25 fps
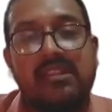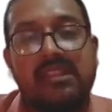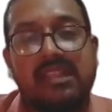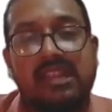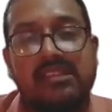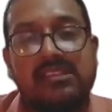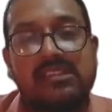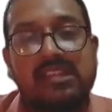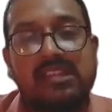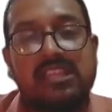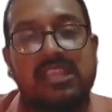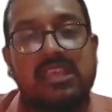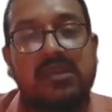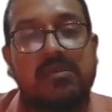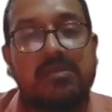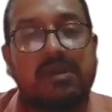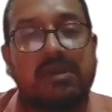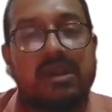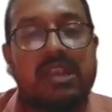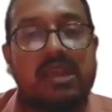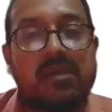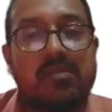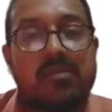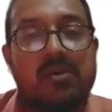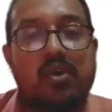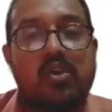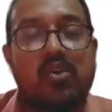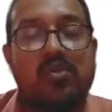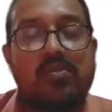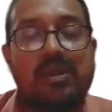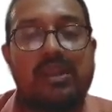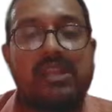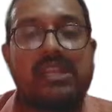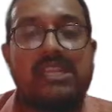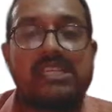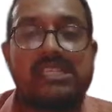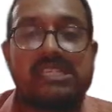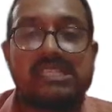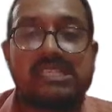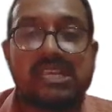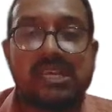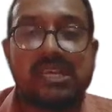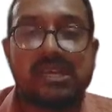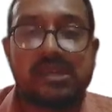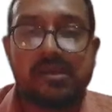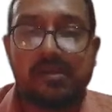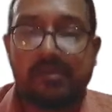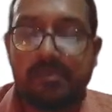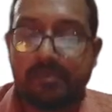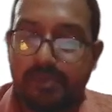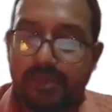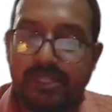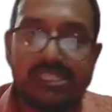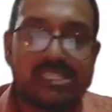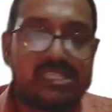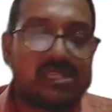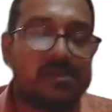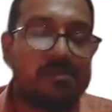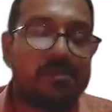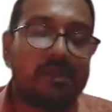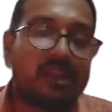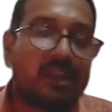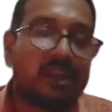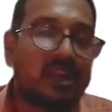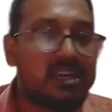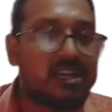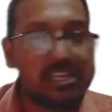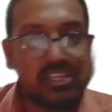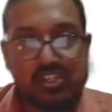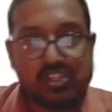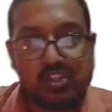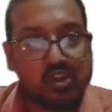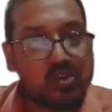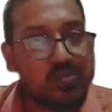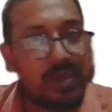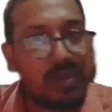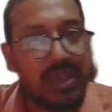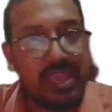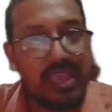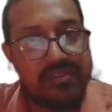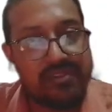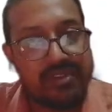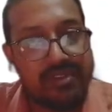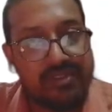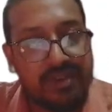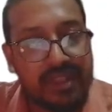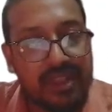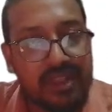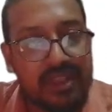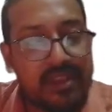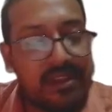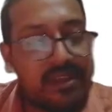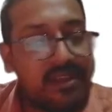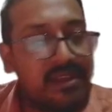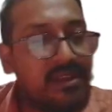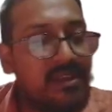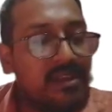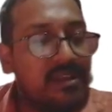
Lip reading: There is nothing but amount minus principal. Understood by everyone?